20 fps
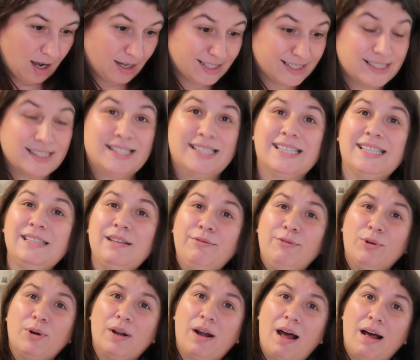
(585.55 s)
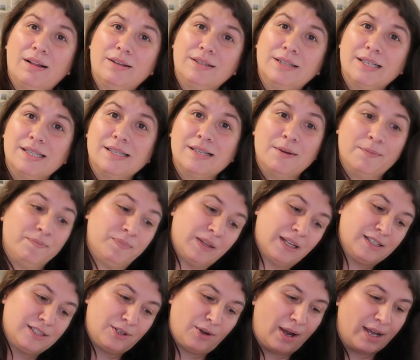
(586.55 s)
It's $64.
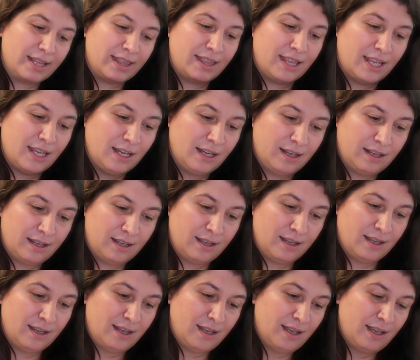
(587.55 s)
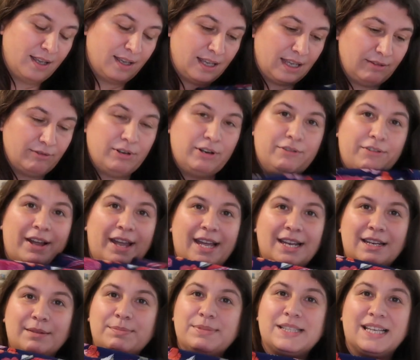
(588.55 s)
So I think even if I
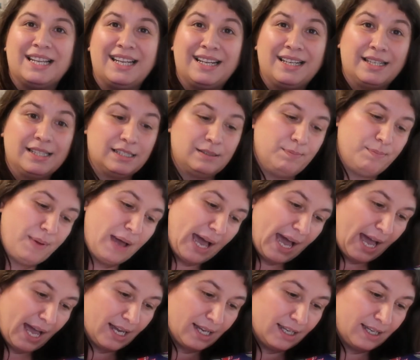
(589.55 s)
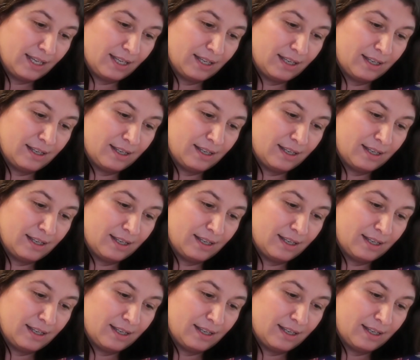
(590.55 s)
end up sending this back,